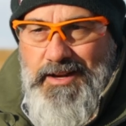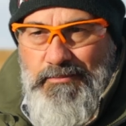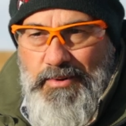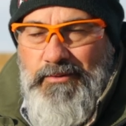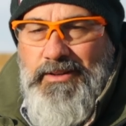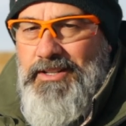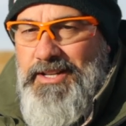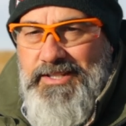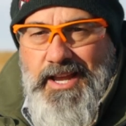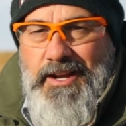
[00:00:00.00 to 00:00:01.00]
in
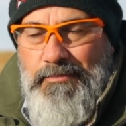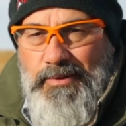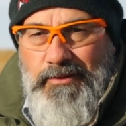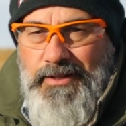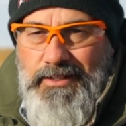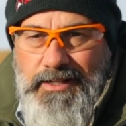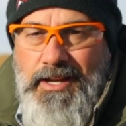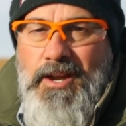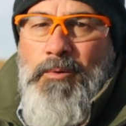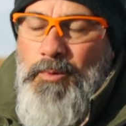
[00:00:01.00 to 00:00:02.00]
perfectly, set up perfectly,
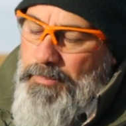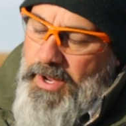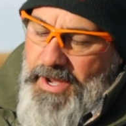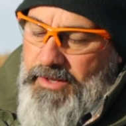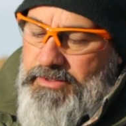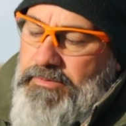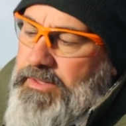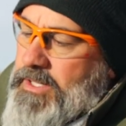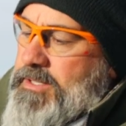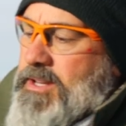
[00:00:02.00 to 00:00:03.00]
will pay out
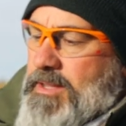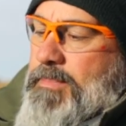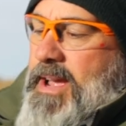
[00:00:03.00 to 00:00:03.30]
dividends on the